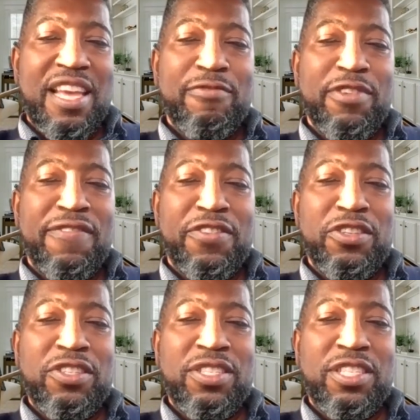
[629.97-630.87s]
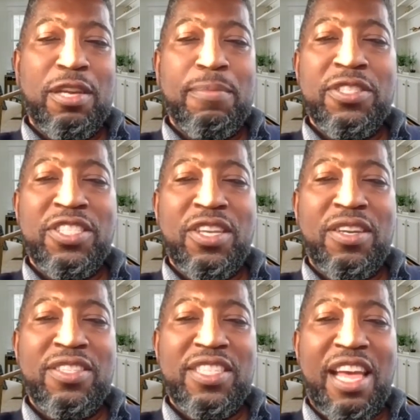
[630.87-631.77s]
and reverse
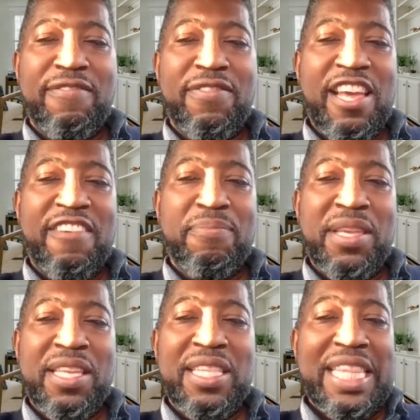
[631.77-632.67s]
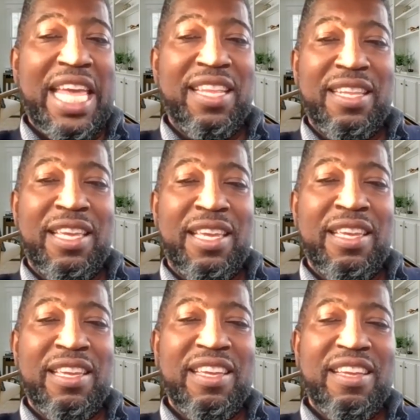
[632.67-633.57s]
somersaults have left me lately
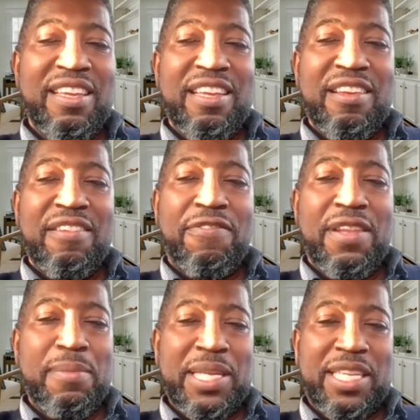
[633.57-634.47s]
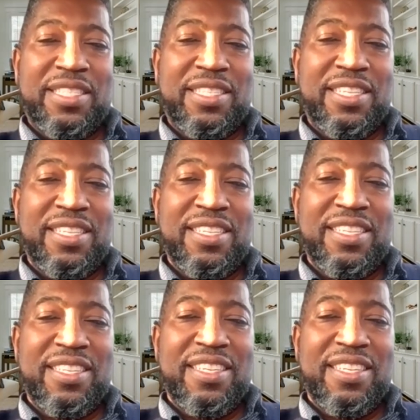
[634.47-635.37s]
flummoxed
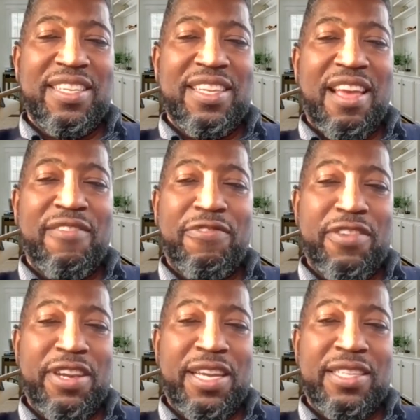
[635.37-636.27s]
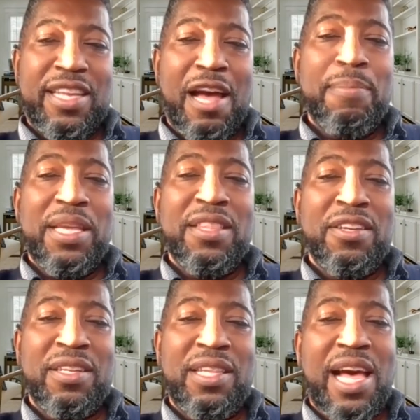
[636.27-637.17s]
and frayed. I'm
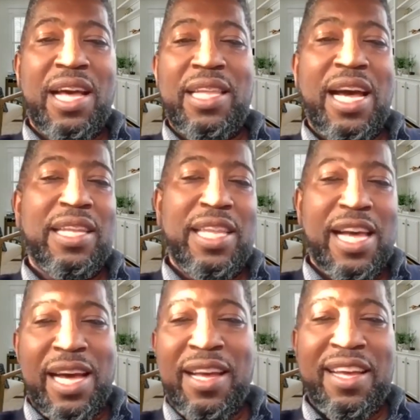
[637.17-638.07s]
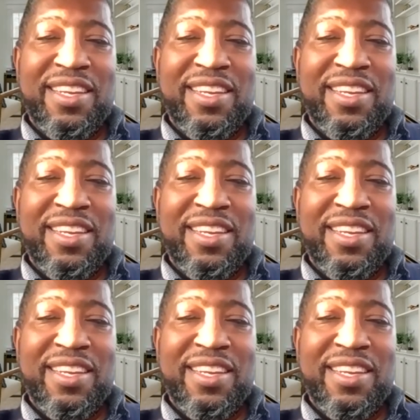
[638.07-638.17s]
either la la la